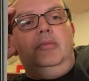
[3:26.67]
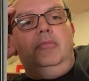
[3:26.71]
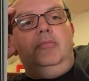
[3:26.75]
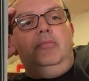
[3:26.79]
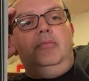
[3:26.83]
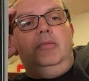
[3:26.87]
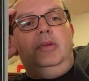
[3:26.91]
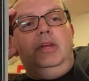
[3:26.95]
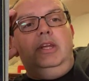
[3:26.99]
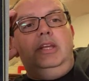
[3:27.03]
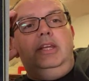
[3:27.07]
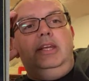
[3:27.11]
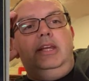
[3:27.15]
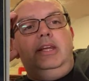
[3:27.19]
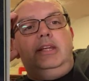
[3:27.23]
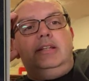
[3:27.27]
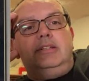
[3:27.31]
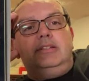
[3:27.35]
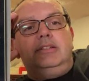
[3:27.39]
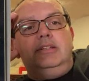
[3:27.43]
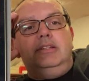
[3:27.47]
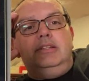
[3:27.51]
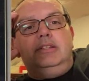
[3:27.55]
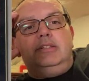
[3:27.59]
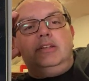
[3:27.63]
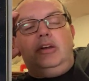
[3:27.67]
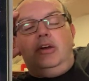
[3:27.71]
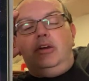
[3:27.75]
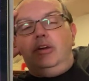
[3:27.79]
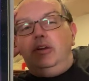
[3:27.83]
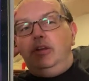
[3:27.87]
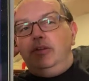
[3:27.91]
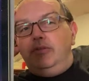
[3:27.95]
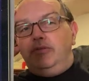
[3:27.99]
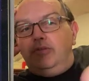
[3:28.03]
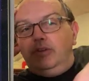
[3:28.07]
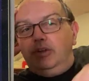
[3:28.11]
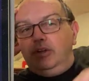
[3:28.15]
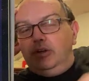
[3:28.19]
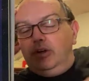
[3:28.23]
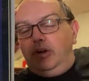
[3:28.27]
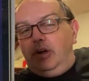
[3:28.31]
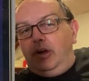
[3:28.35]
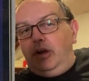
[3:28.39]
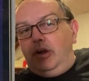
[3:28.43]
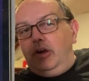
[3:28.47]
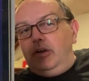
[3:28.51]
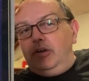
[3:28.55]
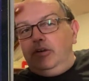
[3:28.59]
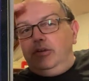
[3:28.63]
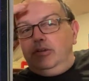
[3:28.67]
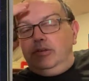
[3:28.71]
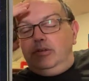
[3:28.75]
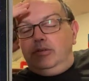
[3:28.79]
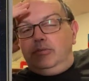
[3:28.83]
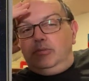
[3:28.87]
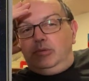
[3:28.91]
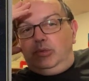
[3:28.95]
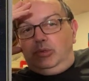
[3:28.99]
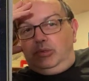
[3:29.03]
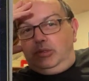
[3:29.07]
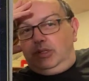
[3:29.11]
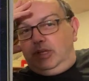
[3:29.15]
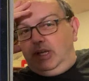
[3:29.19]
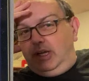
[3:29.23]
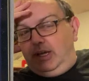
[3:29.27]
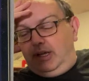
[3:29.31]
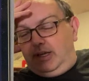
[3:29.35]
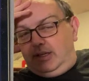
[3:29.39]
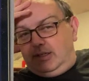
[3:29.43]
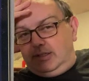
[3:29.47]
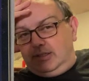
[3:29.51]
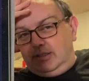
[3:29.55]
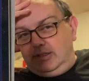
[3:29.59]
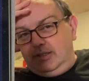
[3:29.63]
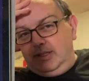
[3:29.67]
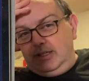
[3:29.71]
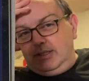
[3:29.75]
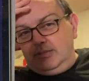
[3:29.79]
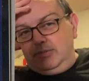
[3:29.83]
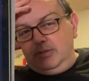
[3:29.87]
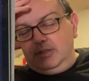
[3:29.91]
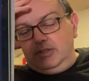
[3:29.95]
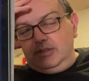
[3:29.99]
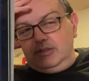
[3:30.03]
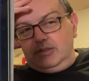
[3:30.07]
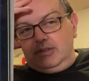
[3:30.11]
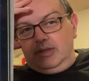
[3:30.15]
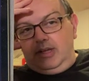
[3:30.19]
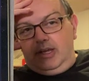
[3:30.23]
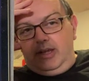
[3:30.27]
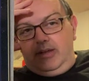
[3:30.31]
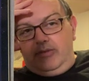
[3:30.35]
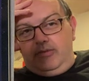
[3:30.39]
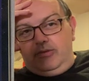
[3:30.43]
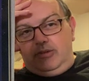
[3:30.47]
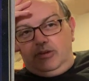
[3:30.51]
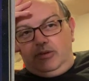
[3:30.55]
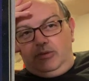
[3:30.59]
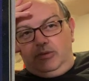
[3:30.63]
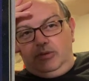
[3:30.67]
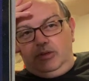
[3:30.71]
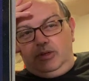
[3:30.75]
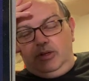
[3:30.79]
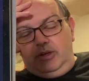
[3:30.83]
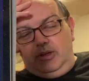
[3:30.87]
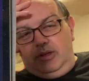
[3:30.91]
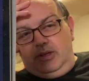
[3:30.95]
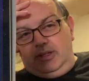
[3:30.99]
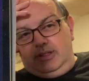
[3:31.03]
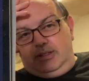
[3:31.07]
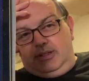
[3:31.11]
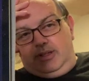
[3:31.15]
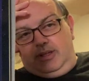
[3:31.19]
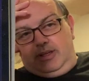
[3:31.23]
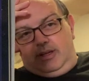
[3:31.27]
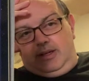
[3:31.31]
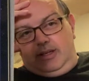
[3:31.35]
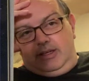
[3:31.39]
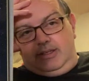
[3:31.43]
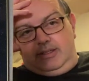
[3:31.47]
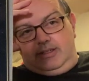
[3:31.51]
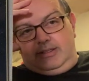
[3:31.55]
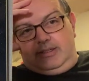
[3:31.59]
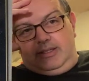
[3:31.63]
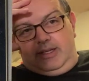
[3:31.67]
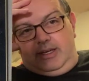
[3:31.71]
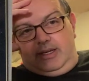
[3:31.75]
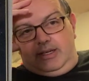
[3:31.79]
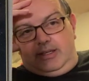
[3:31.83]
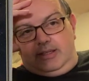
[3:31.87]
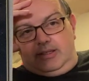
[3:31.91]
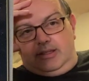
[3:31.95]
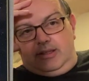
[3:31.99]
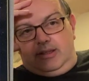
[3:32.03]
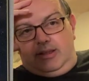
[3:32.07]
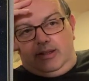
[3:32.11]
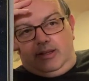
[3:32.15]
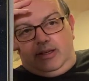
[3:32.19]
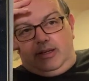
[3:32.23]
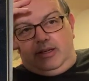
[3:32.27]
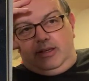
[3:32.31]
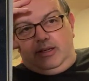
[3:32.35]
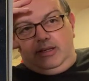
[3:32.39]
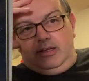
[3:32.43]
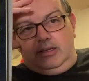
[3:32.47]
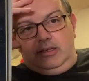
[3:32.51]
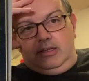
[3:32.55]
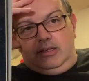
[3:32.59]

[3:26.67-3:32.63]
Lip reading: Yes, it's only for your own broadcasts. That's because I haven't organised the consent thing.